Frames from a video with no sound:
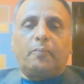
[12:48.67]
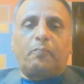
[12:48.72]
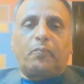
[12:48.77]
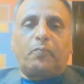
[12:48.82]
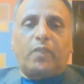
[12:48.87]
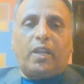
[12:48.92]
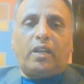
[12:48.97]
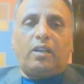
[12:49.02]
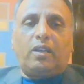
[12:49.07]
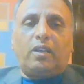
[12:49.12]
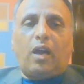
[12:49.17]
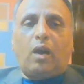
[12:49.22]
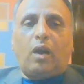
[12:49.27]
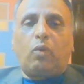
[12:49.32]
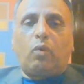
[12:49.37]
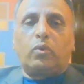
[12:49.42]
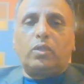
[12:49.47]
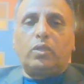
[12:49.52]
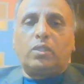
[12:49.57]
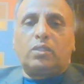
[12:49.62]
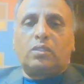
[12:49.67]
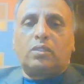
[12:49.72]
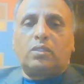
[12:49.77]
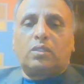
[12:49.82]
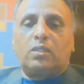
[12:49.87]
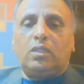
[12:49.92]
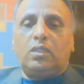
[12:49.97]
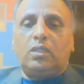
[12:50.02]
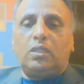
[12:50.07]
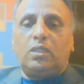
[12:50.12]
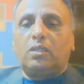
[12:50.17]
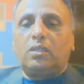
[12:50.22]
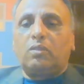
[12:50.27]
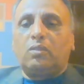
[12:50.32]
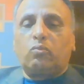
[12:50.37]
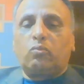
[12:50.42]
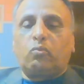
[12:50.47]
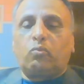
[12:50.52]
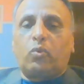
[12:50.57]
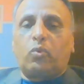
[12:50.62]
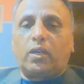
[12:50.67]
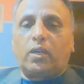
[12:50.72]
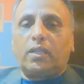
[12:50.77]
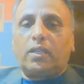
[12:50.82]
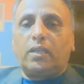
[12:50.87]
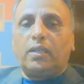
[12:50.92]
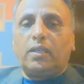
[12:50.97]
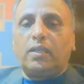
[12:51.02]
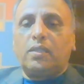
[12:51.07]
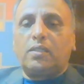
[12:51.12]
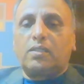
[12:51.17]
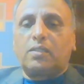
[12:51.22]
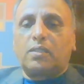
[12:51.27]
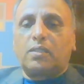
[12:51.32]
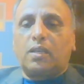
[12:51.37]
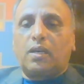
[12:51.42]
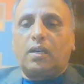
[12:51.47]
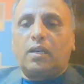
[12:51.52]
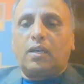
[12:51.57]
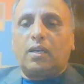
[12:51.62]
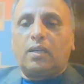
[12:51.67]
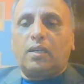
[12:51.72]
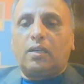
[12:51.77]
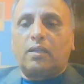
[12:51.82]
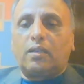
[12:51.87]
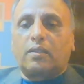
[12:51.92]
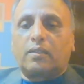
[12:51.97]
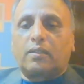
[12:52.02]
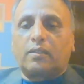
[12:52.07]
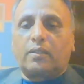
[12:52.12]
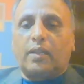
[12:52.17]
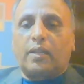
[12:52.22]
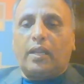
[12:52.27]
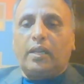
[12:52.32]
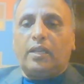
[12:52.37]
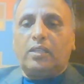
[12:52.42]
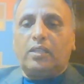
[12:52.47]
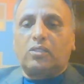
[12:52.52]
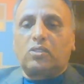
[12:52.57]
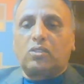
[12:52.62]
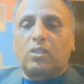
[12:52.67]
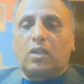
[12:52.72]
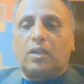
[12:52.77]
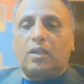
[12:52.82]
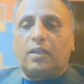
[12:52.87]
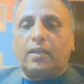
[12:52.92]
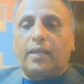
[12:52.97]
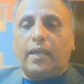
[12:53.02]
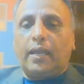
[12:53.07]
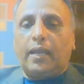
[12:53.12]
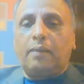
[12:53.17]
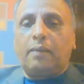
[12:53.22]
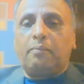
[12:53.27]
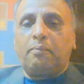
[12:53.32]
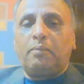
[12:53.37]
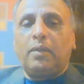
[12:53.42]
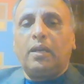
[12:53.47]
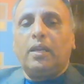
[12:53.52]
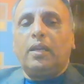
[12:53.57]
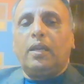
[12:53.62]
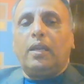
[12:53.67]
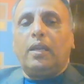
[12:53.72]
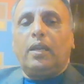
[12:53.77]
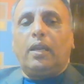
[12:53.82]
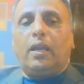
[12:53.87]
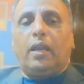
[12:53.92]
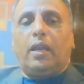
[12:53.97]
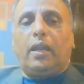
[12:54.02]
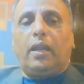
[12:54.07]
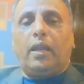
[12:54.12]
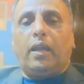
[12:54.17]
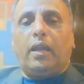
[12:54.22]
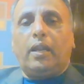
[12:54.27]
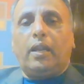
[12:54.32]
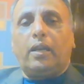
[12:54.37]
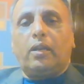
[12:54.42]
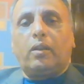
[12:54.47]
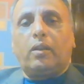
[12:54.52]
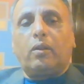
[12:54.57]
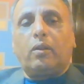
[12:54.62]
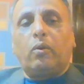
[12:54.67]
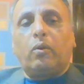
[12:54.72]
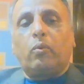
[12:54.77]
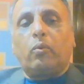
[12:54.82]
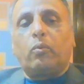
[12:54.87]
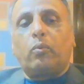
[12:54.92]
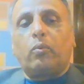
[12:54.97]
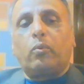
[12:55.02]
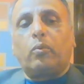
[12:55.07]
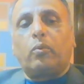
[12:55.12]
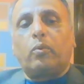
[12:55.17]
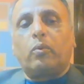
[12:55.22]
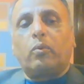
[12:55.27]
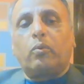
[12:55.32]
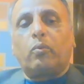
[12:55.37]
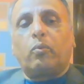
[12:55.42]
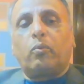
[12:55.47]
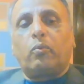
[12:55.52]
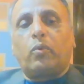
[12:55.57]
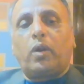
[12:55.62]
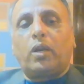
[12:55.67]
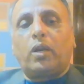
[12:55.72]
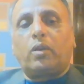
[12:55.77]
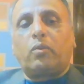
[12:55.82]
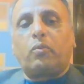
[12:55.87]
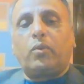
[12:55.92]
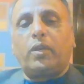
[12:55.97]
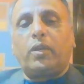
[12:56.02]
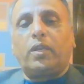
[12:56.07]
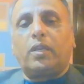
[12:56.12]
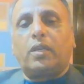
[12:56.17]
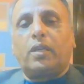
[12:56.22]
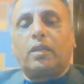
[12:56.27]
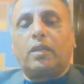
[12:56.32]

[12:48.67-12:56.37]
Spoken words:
and now we see what is a Renaissance dam and what we